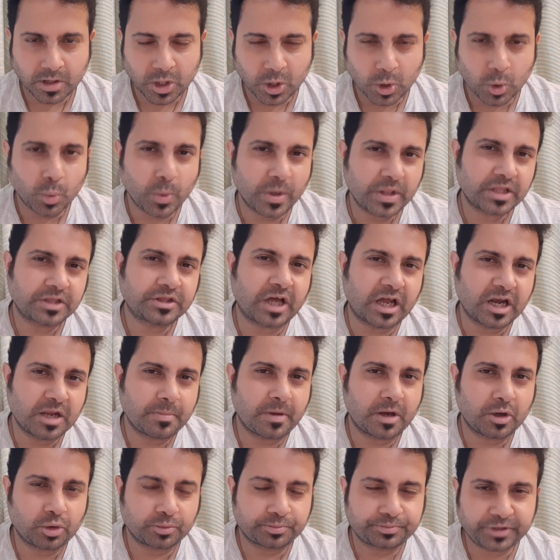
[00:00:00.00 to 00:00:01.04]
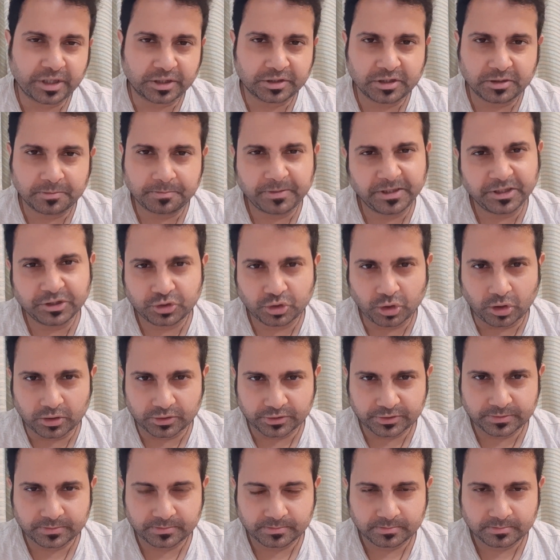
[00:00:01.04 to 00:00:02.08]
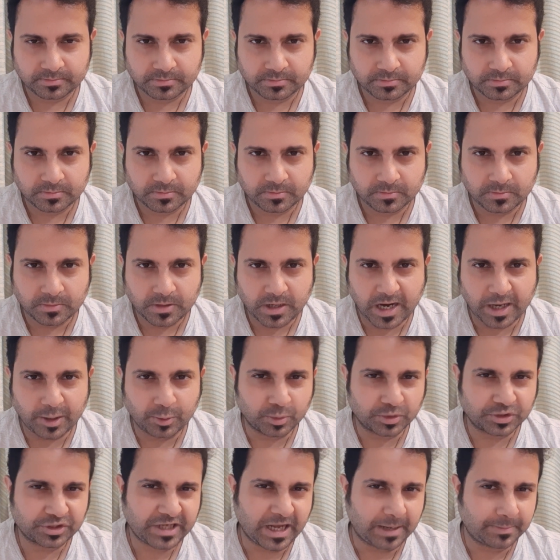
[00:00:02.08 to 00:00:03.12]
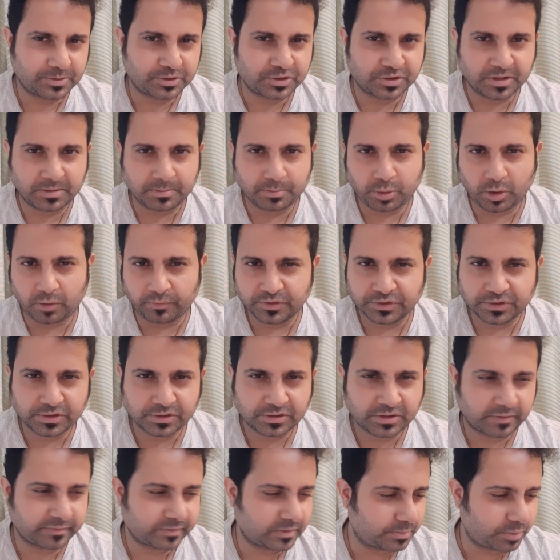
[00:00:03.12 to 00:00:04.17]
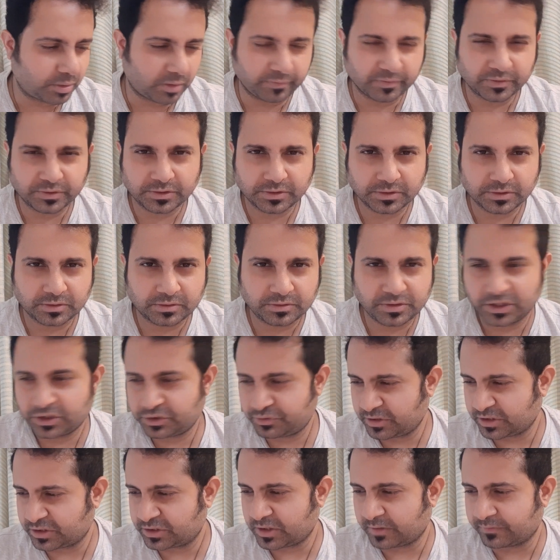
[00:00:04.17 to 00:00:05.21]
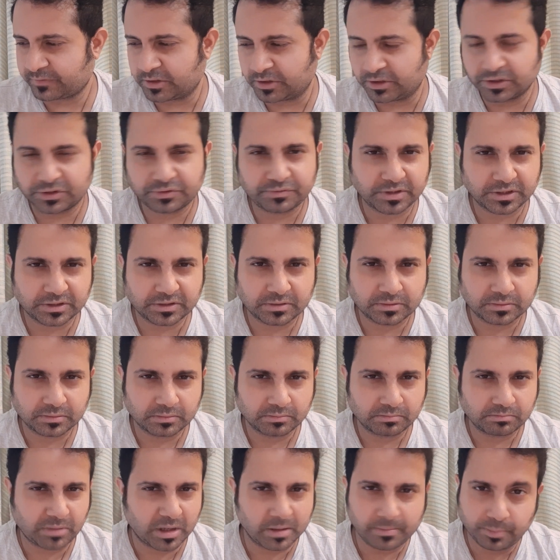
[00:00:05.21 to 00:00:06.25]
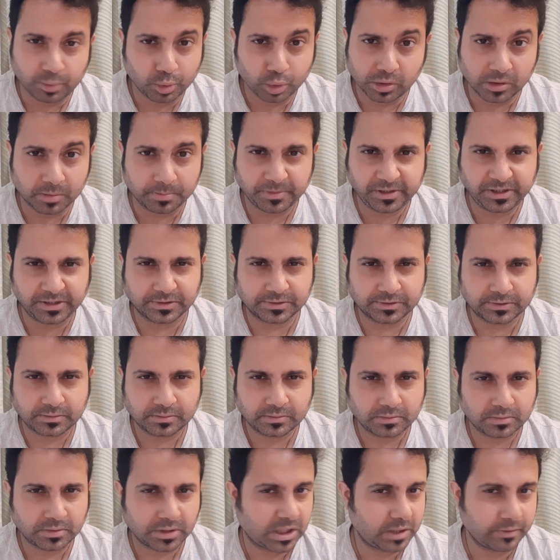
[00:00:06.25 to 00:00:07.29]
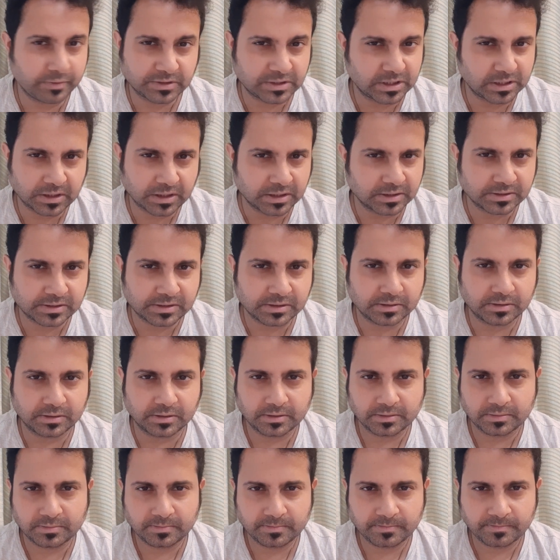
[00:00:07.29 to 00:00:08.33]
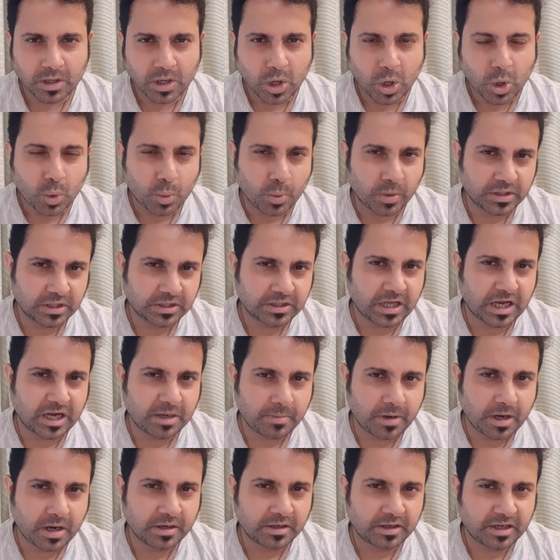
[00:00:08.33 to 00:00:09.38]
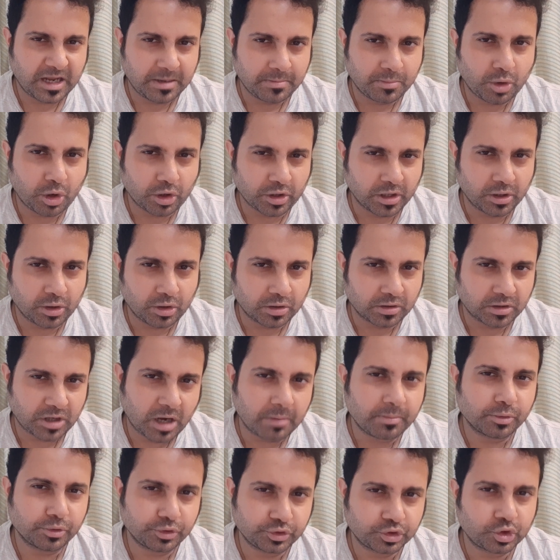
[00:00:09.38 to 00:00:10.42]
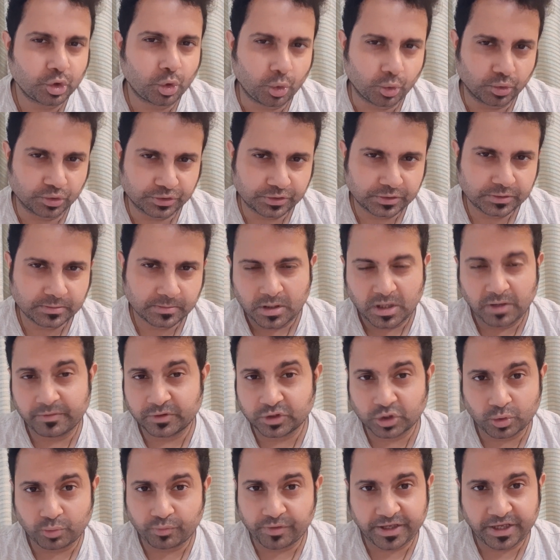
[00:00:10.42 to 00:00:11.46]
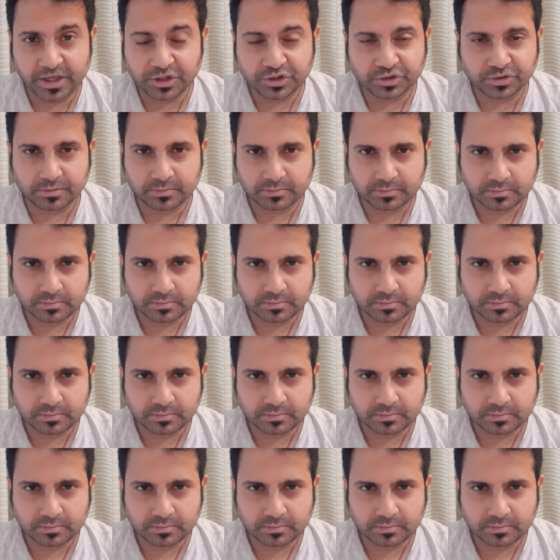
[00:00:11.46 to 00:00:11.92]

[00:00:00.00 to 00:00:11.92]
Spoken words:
When the Taliban obstructed peace talks and was capturing provinces after provinces, districts after districts, by brutal means, he was unconcerned. When the Taliban came knocking on Kabul's doors, he was on vacation.